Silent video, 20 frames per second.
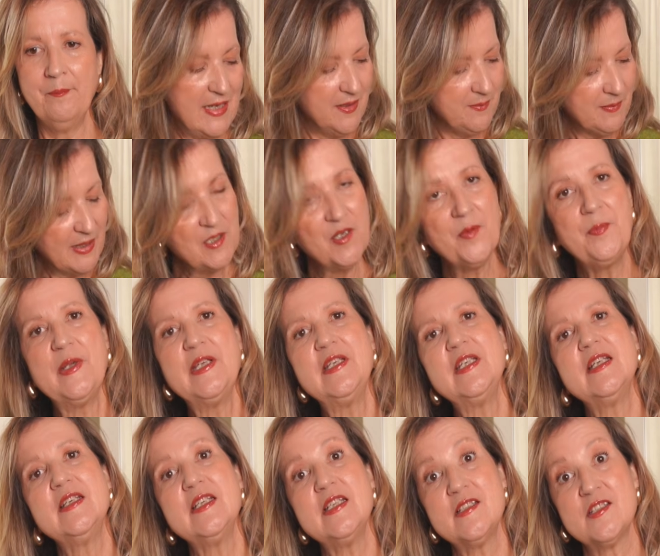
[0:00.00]
In my
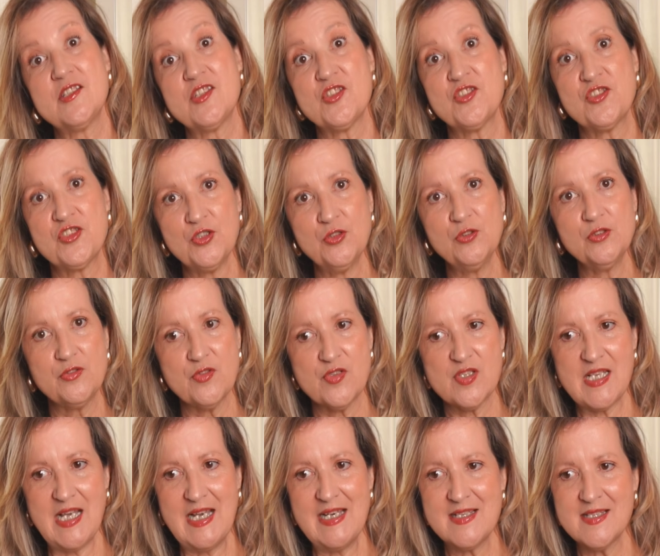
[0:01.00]
opinion, it's true to
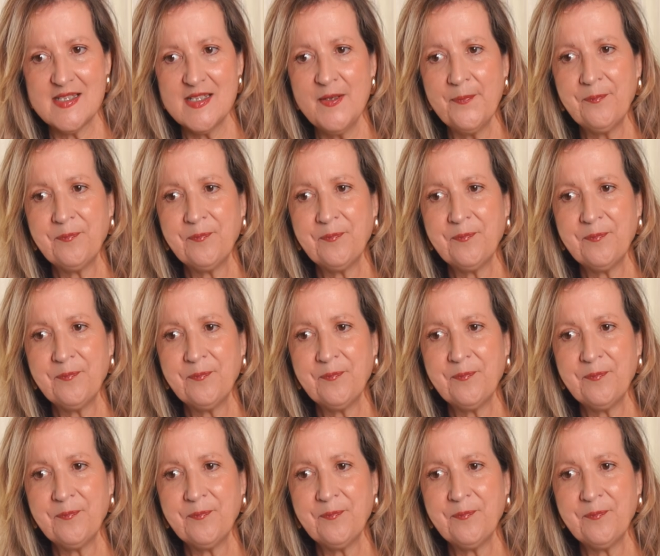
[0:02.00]
size,